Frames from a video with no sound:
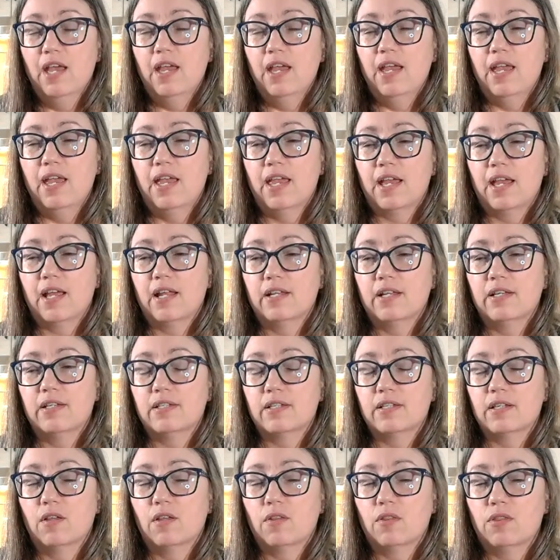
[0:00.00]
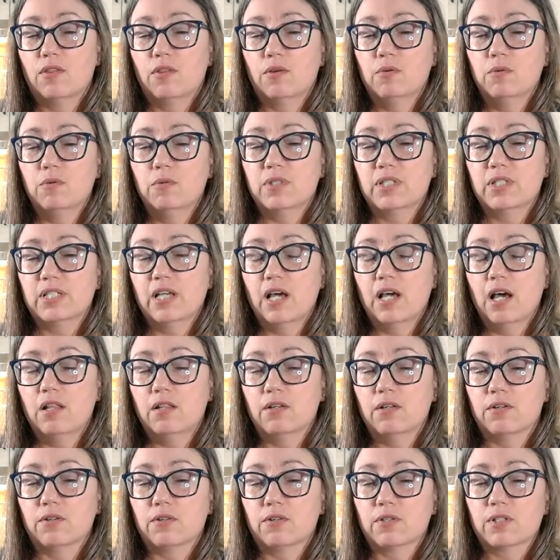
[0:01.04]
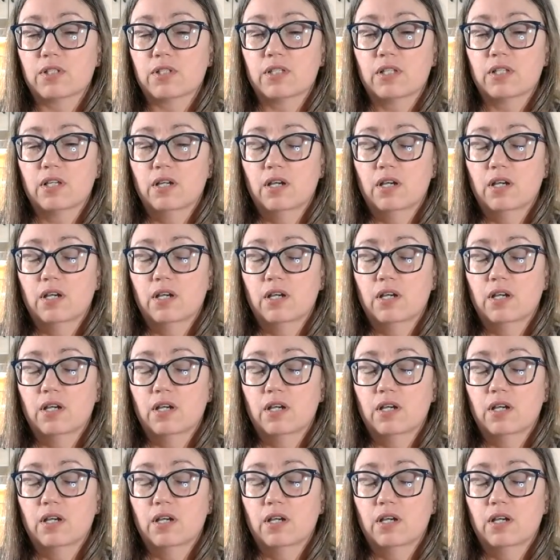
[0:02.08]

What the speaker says: And those colors